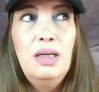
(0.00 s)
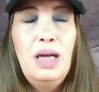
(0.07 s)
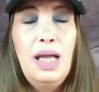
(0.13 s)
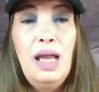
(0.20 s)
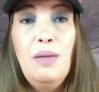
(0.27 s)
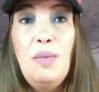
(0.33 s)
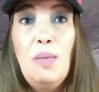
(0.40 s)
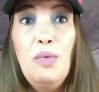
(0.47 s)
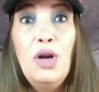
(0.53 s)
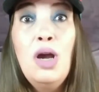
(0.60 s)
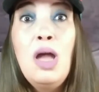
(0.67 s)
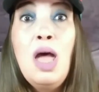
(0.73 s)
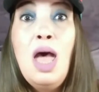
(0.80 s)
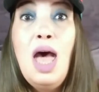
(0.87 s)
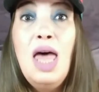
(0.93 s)
I can't remember.
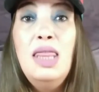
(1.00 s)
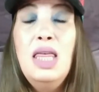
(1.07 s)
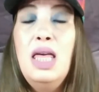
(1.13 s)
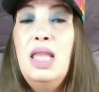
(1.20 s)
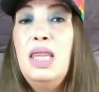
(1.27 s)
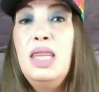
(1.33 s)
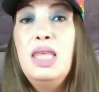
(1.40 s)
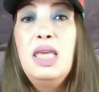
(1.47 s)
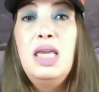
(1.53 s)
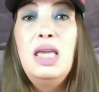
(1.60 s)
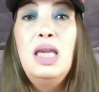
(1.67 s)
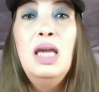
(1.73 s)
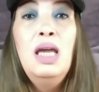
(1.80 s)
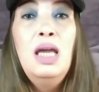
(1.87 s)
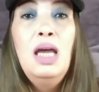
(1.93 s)
And then
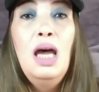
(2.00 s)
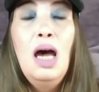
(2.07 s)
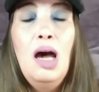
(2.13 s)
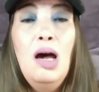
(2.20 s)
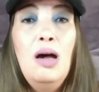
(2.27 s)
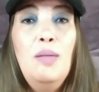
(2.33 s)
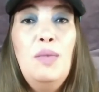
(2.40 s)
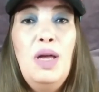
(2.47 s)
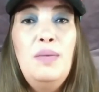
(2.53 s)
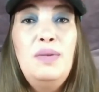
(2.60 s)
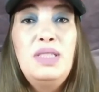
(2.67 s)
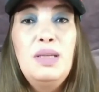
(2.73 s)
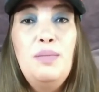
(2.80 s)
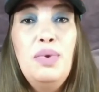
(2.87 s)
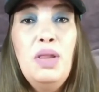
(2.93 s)
the um,
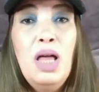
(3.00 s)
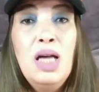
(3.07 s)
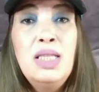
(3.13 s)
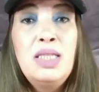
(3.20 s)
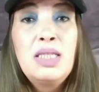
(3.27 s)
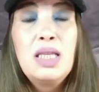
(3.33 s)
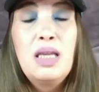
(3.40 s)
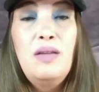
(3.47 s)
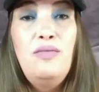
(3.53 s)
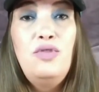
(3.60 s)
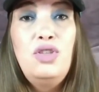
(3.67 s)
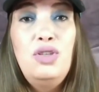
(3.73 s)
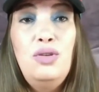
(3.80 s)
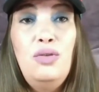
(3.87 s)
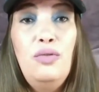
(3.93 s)
Plus
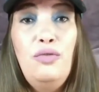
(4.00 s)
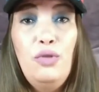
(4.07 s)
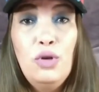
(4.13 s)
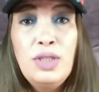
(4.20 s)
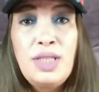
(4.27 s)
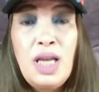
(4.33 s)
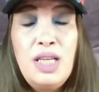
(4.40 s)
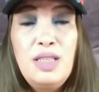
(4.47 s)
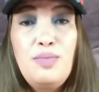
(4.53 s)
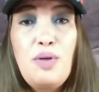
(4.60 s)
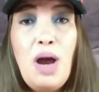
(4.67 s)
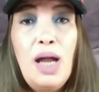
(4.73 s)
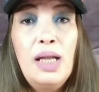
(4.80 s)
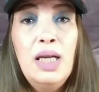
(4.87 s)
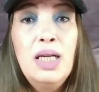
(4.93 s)
gives you full size
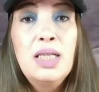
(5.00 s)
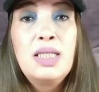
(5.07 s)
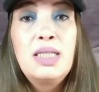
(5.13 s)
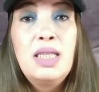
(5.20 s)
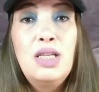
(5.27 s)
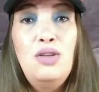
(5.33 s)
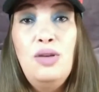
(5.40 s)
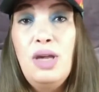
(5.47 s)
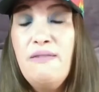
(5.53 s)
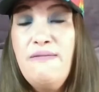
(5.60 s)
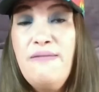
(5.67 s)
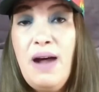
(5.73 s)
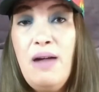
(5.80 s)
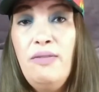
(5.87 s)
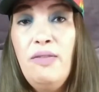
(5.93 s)
products, and you get
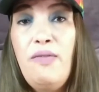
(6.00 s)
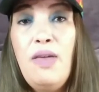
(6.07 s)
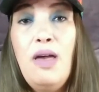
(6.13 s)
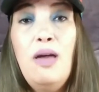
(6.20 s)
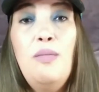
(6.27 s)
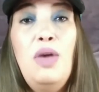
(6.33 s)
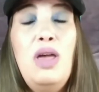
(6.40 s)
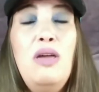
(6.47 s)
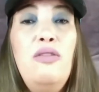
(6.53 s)
five of them.